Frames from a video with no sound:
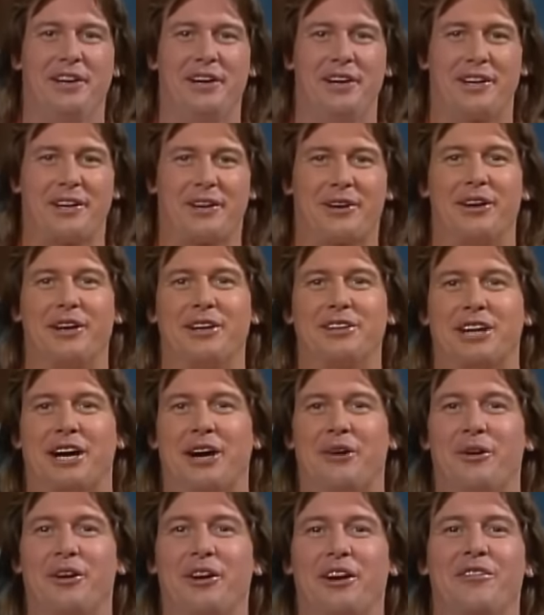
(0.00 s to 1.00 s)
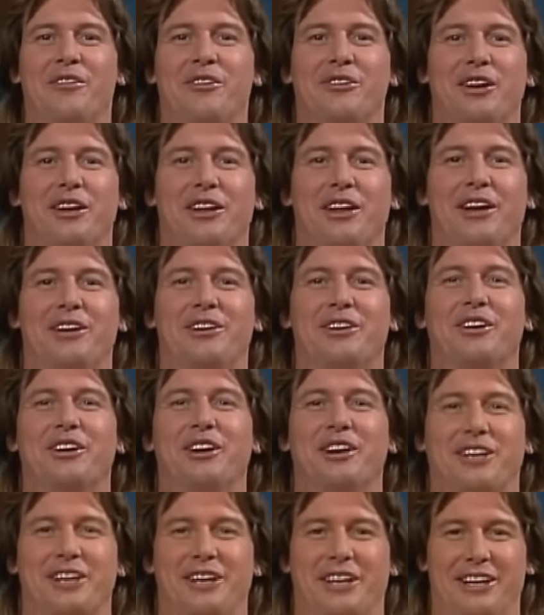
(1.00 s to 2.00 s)
of course, I would never say that to
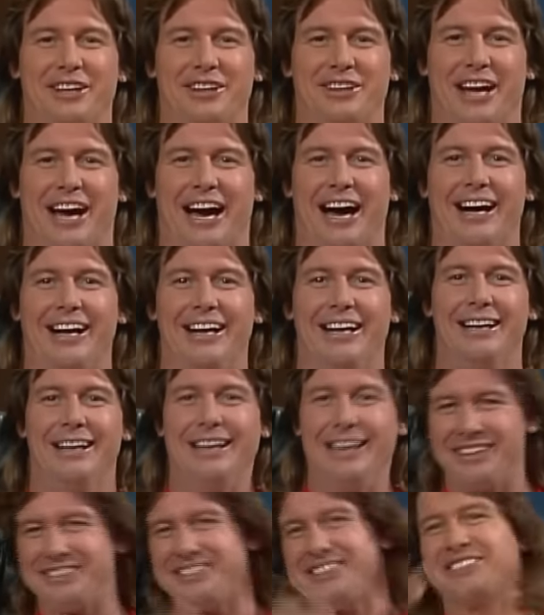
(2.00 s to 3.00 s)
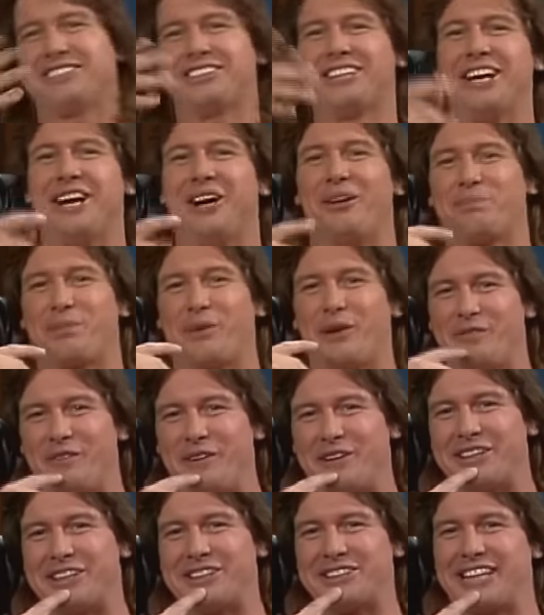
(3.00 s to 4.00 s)
Hercules now. Let's just see how
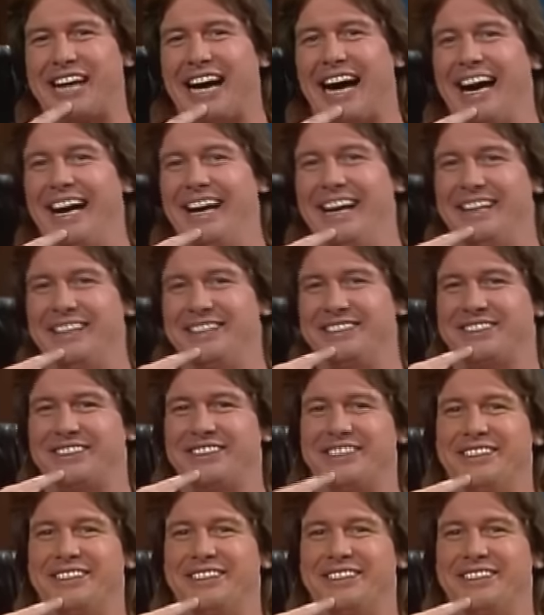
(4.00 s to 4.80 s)
perfect this guy is.